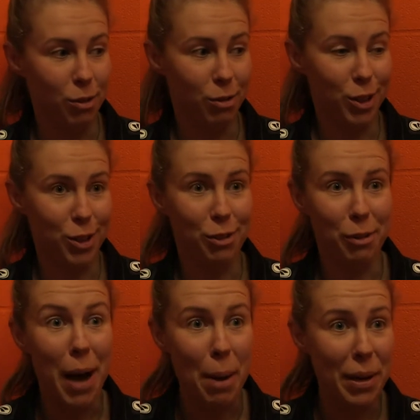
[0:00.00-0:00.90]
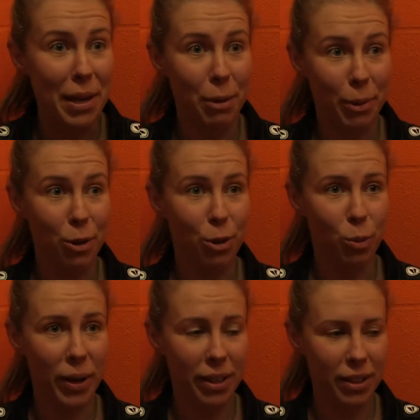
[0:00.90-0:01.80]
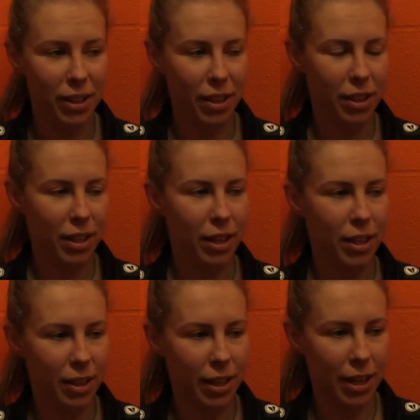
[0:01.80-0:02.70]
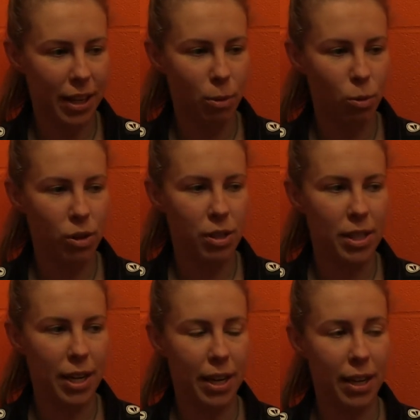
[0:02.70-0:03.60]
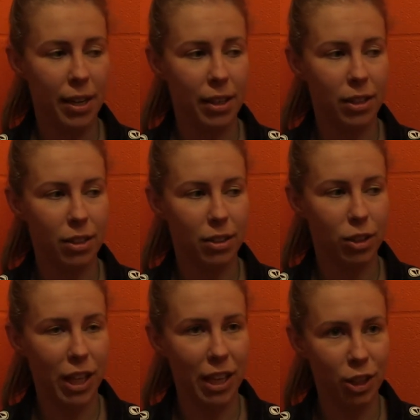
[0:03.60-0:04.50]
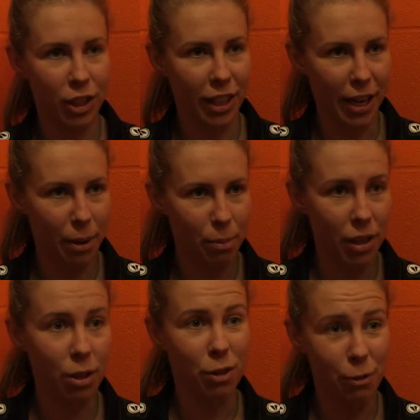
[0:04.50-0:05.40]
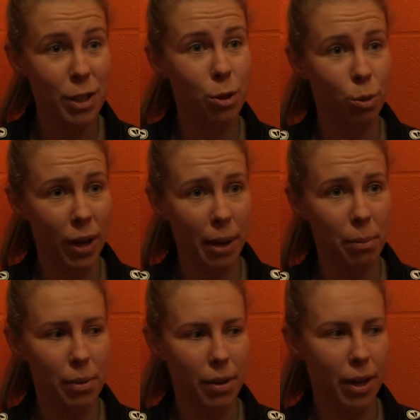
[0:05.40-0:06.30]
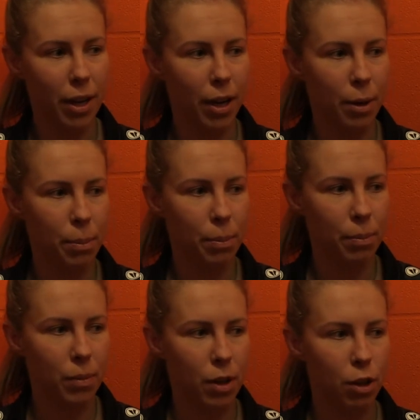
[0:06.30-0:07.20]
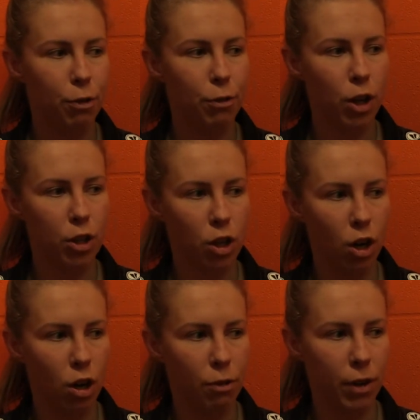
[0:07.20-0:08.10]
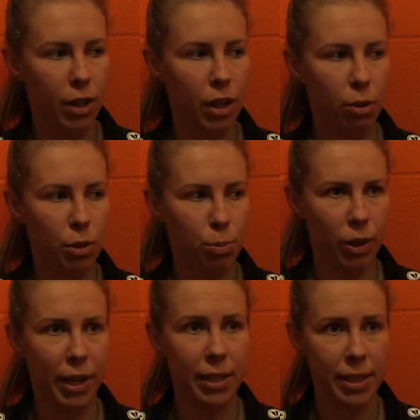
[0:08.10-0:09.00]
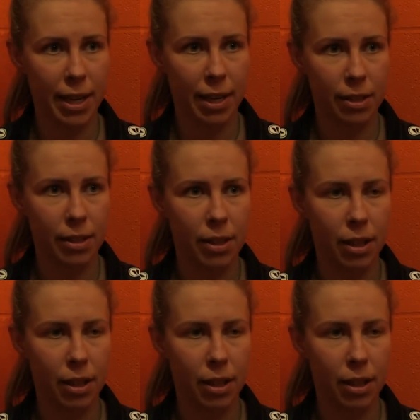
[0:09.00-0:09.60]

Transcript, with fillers: First off, I'm happy that we got the win. I think that it was a challenging game. I think it was a physical game. Um, the first half, I think, was pretty end to end.